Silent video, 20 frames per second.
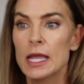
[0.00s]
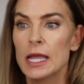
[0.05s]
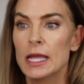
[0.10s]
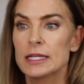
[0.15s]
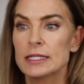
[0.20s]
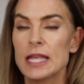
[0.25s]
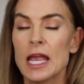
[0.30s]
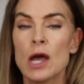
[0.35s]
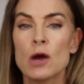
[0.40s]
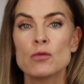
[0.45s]

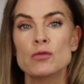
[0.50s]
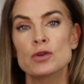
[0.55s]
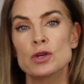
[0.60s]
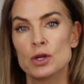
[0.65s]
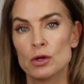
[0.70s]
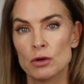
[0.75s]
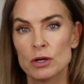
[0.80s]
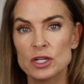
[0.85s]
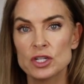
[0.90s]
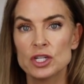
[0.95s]
is how
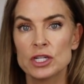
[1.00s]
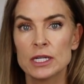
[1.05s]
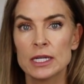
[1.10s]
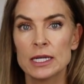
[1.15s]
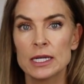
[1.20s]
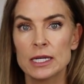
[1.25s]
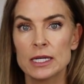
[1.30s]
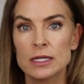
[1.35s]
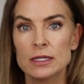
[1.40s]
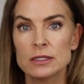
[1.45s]
nourishing
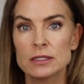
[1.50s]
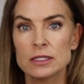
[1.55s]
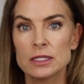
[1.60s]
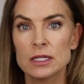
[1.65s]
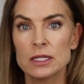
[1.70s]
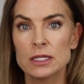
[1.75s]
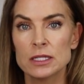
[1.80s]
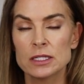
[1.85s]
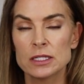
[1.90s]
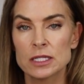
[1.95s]
it is
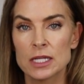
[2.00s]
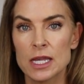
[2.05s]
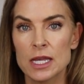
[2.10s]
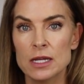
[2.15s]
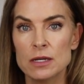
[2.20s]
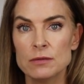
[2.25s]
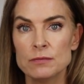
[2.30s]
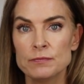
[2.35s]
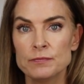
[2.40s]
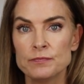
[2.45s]
to the
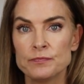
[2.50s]
skin.